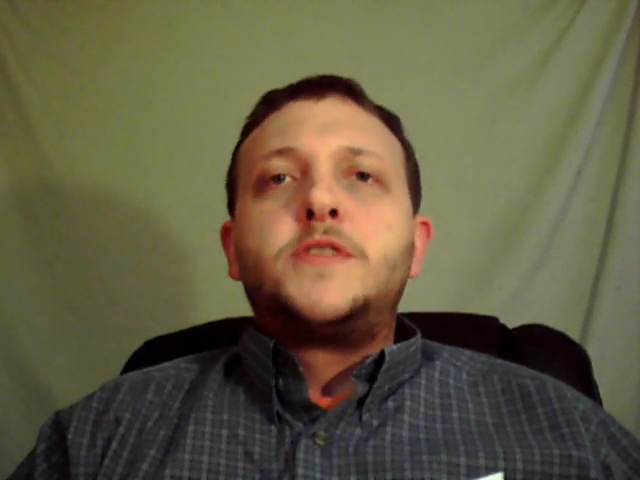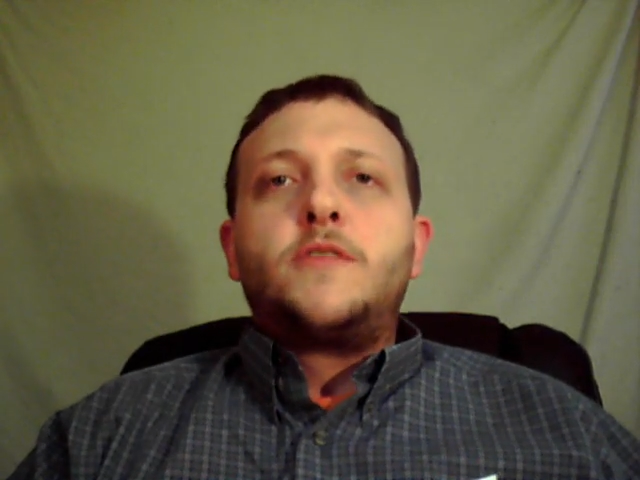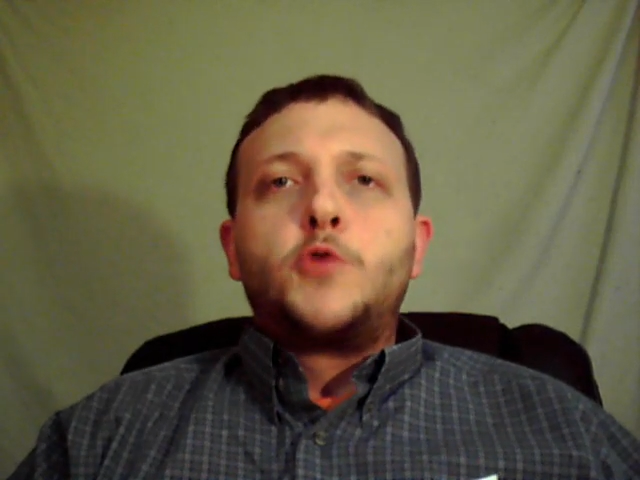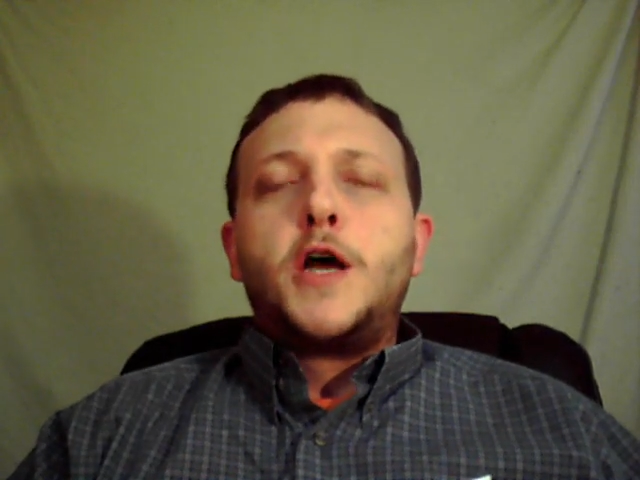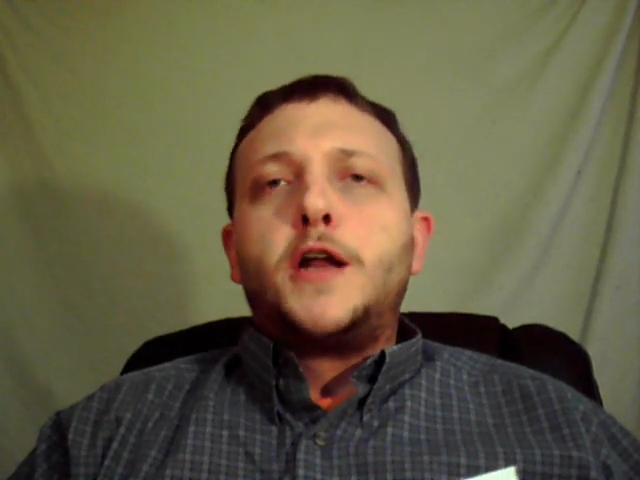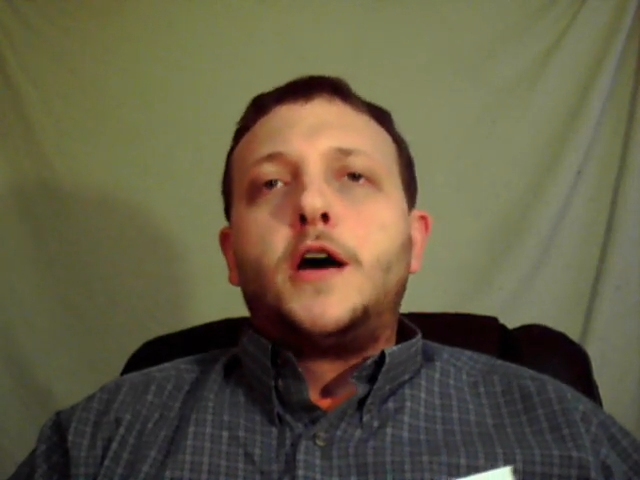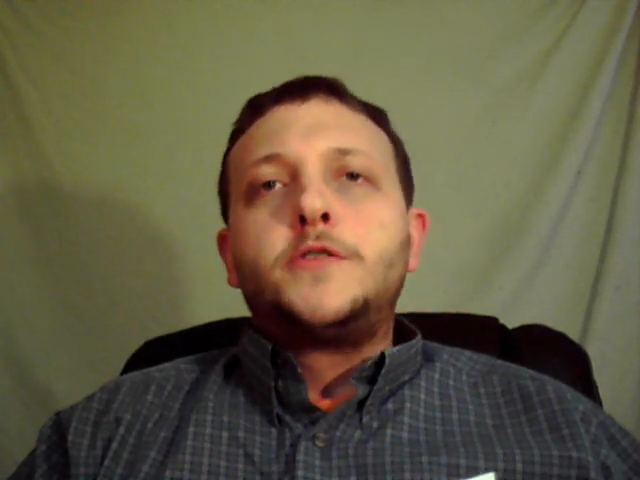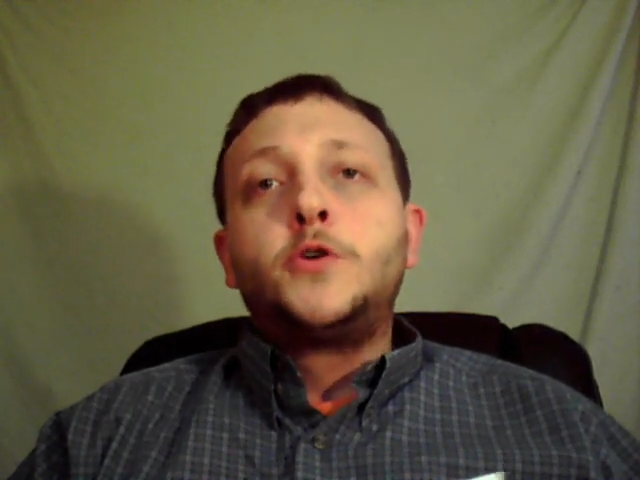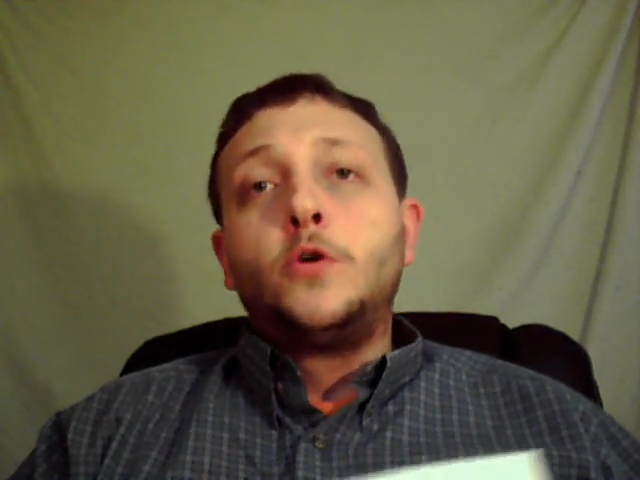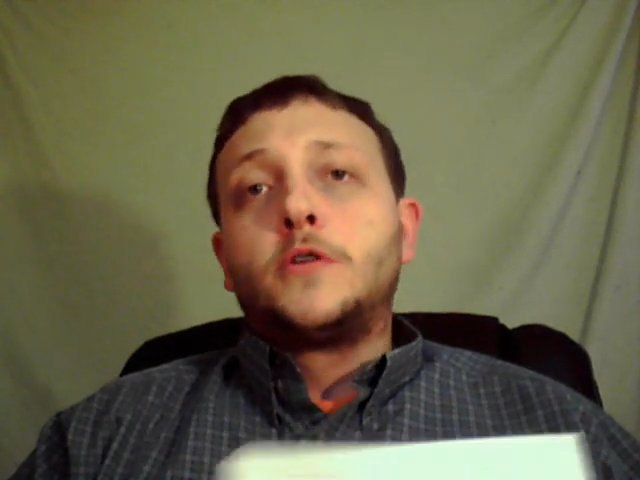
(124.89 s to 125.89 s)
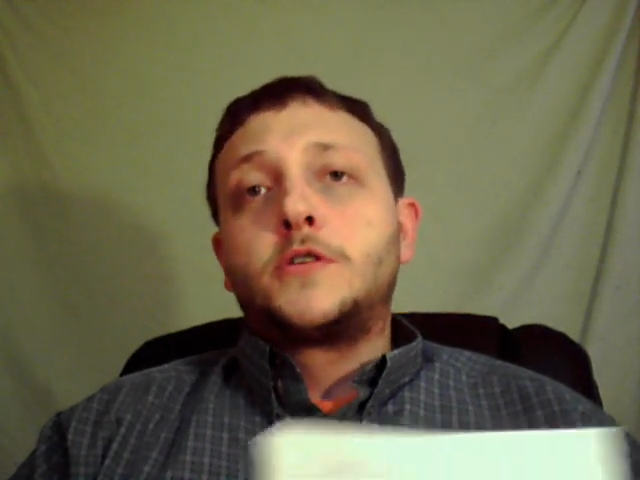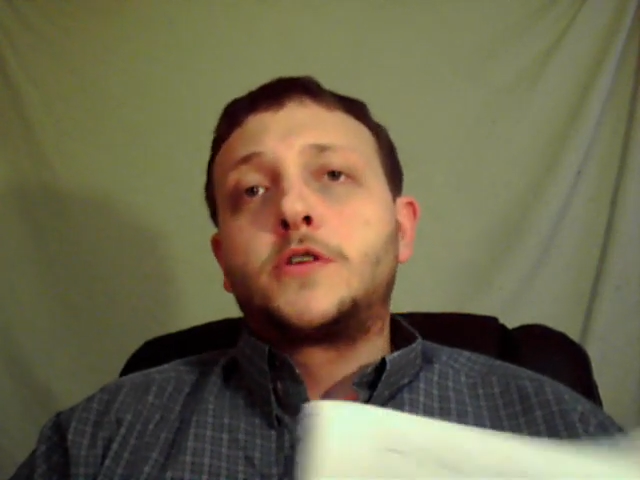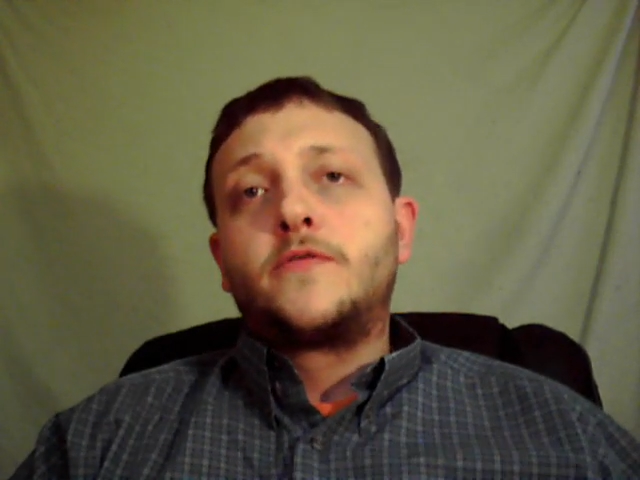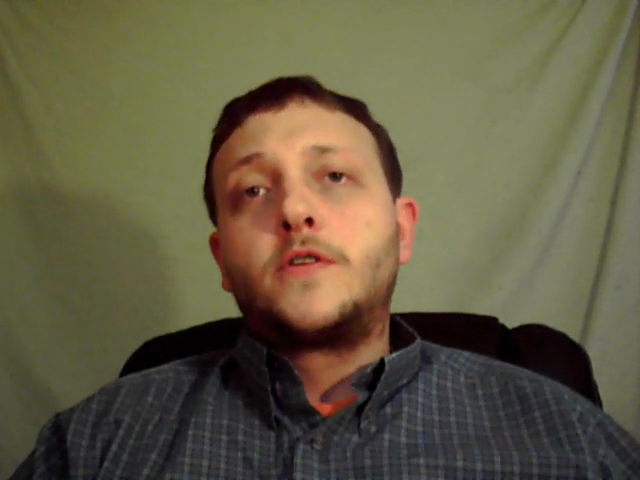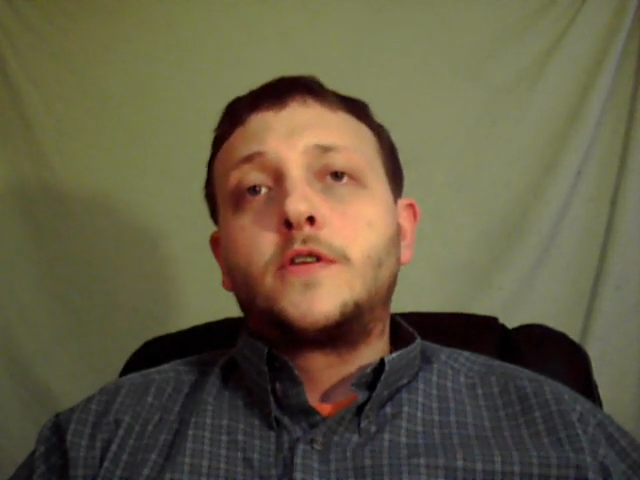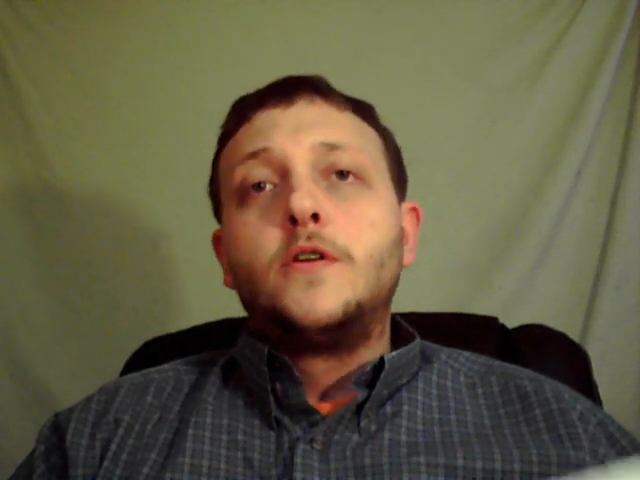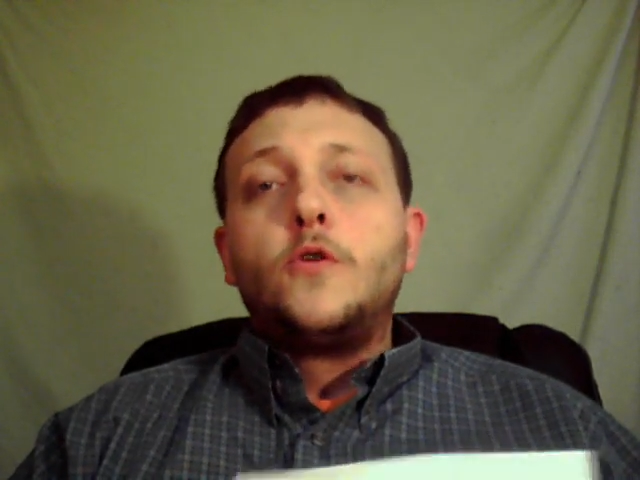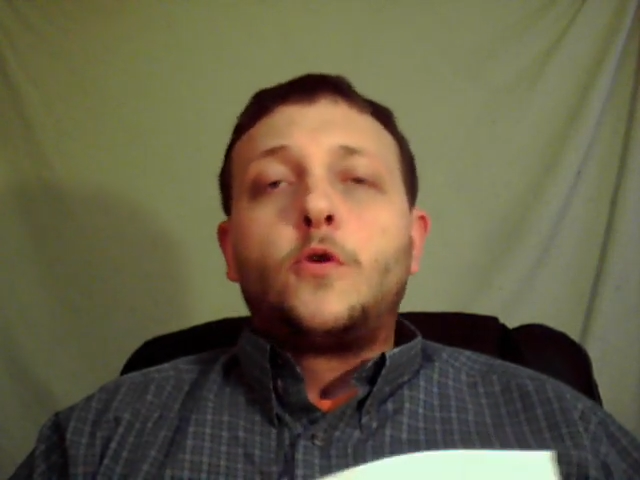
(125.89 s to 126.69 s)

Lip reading: that run on Google server